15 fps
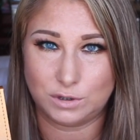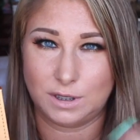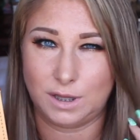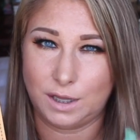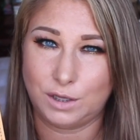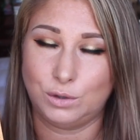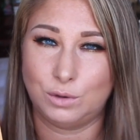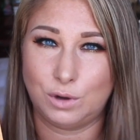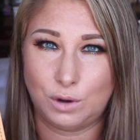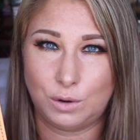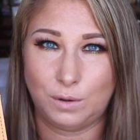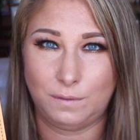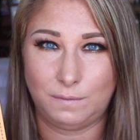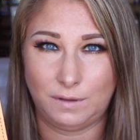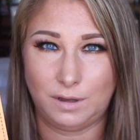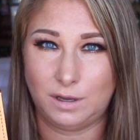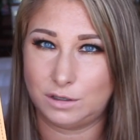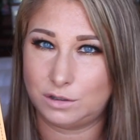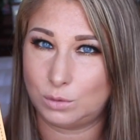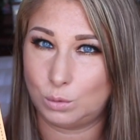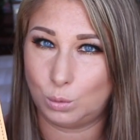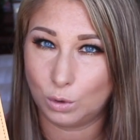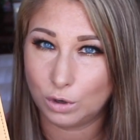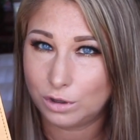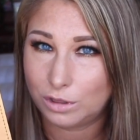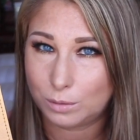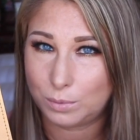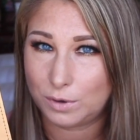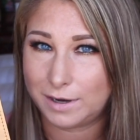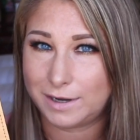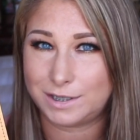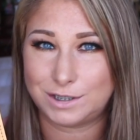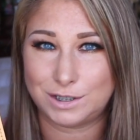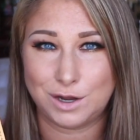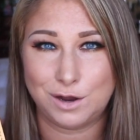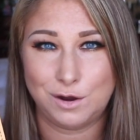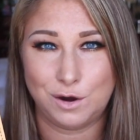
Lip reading: to let you know if it is worth the price